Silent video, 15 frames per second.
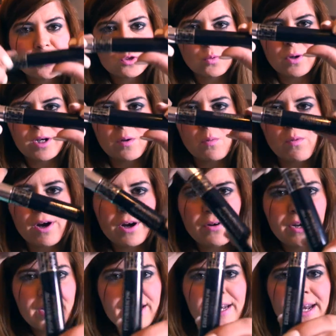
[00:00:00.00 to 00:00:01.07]
It's what I'm
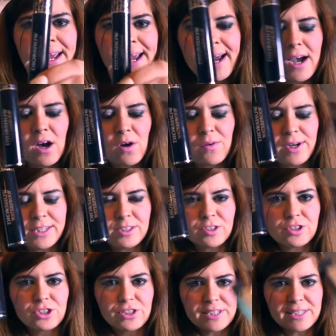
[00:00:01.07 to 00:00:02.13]
wearing now. I
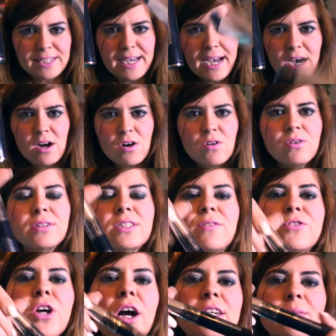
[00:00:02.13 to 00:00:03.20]
just took it out because
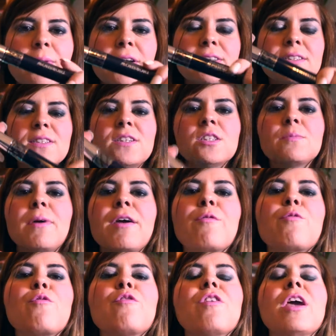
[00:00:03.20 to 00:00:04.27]
I've talked about this, my
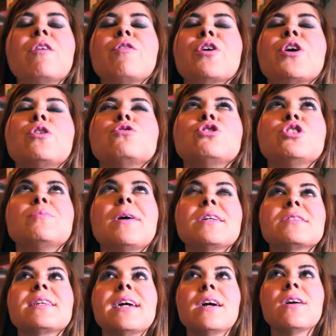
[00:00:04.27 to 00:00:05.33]
favorite go-to
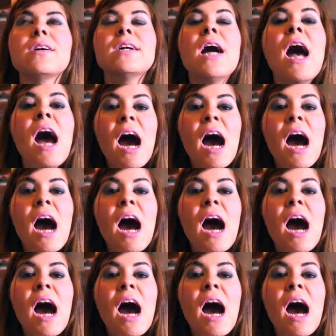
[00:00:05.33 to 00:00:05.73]
mascara.